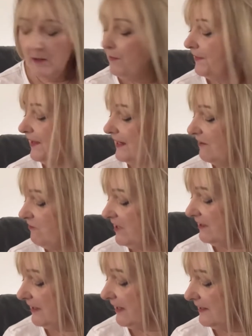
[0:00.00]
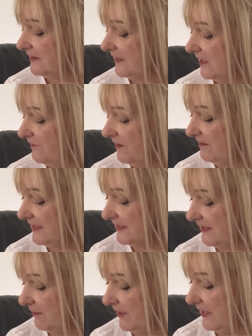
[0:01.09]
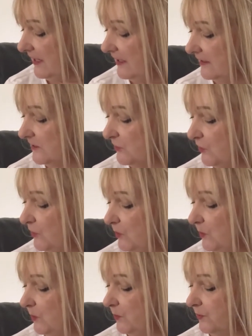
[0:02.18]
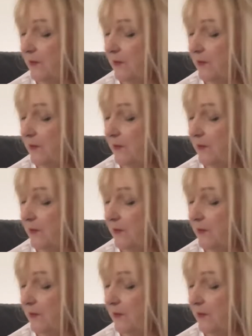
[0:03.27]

But then I realised they are very similar to